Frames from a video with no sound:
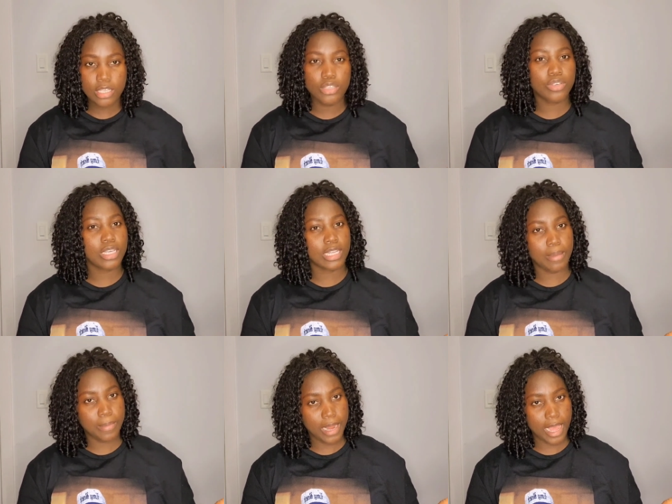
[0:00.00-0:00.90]
you can
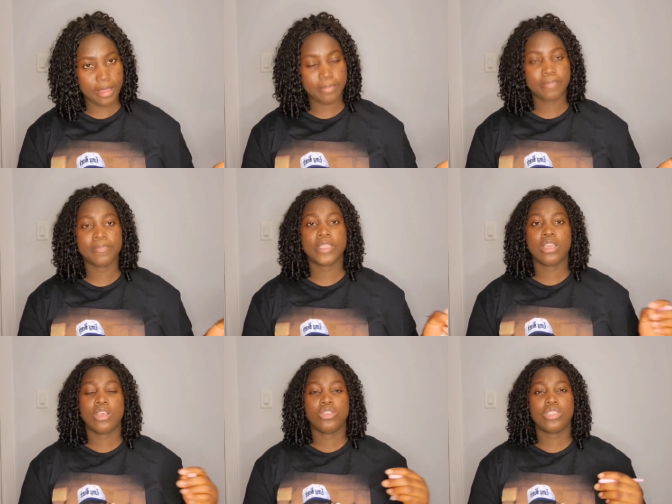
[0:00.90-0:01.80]
apply.
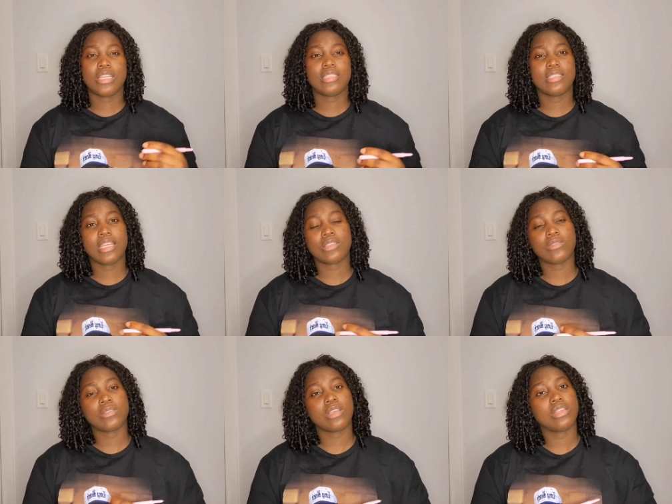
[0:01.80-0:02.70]
That is that
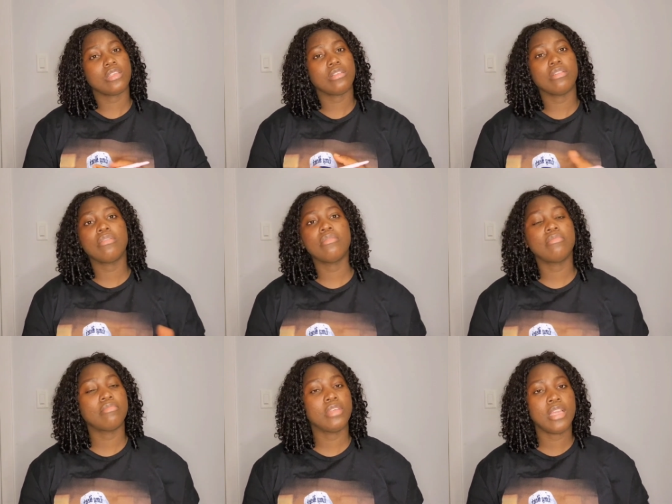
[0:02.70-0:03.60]
concerning
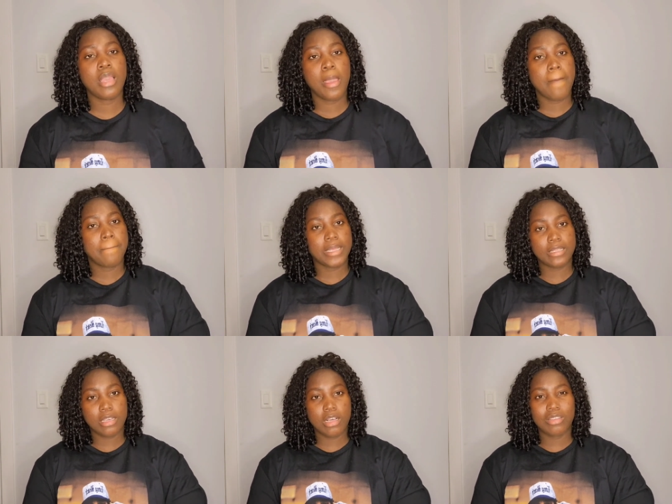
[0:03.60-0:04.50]

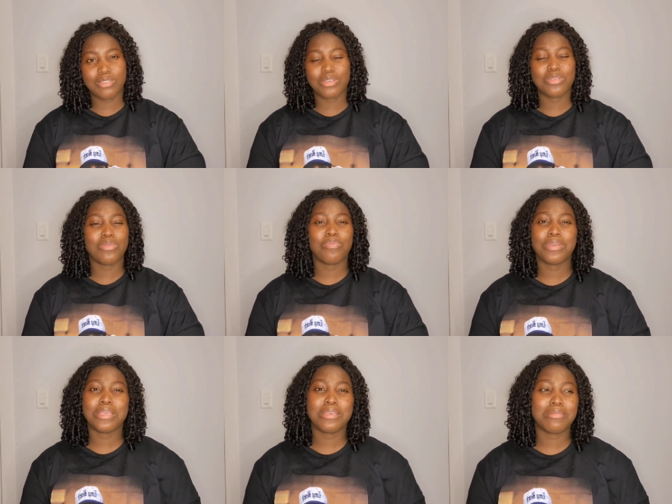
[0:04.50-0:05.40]
medicals. You're going to
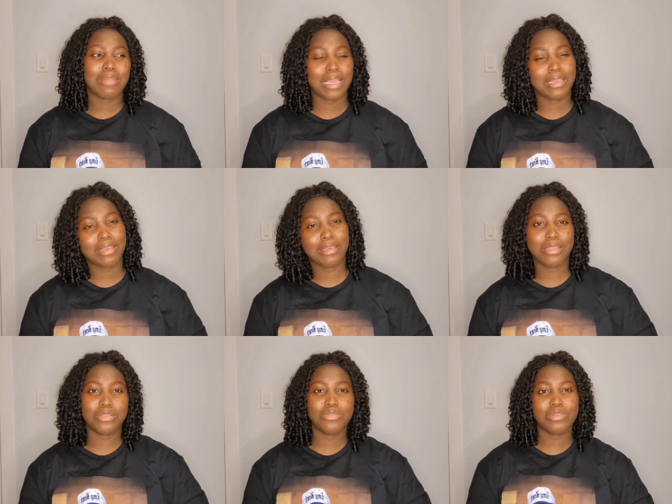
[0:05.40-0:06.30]
pay like
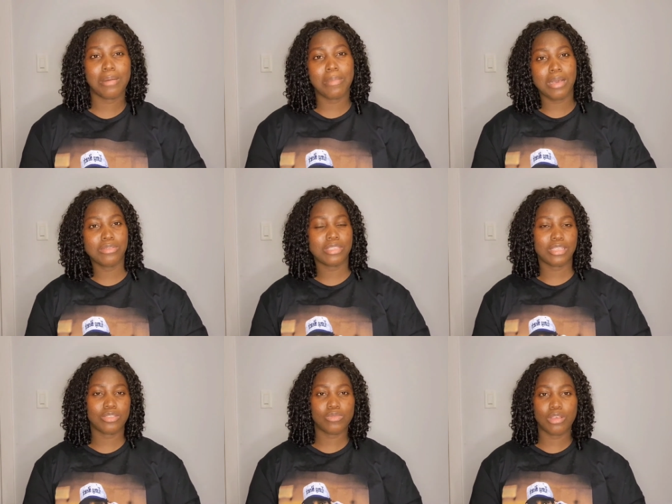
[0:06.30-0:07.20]
a little amount
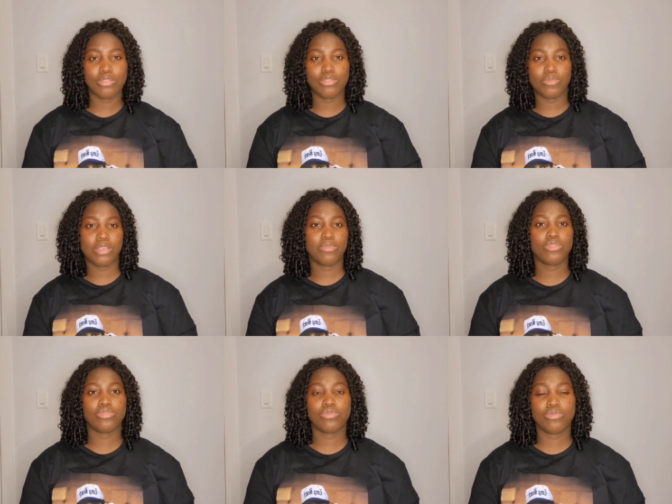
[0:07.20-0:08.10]
as well to be able
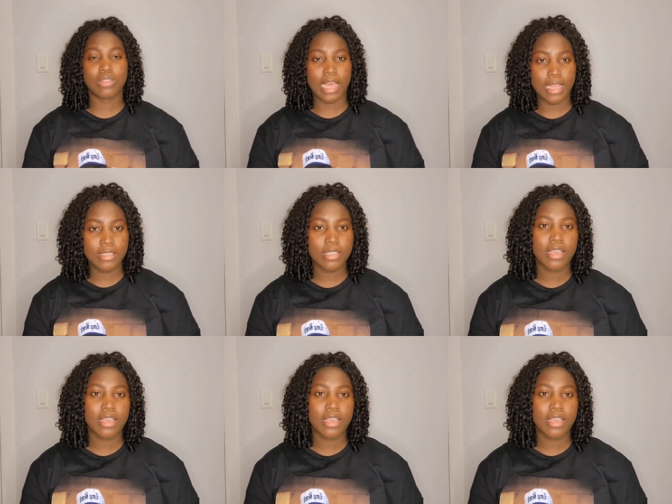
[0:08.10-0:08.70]
to do that.